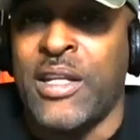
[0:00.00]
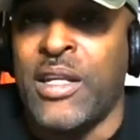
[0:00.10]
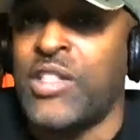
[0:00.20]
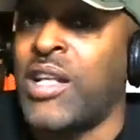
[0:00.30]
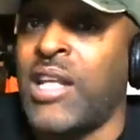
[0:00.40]

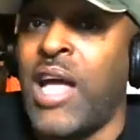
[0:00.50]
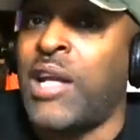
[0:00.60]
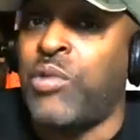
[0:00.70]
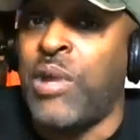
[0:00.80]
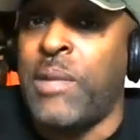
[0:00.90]
It's a lot
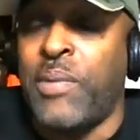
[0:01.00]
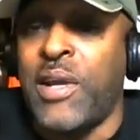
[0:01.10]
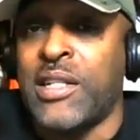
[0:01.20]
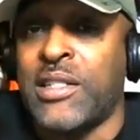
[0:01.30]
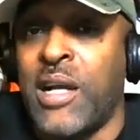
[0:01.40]
of great
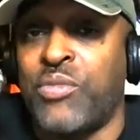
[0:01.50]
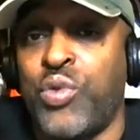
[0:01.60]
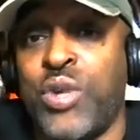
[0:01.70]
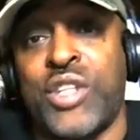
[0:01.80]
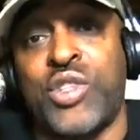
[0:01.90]
players that come through there,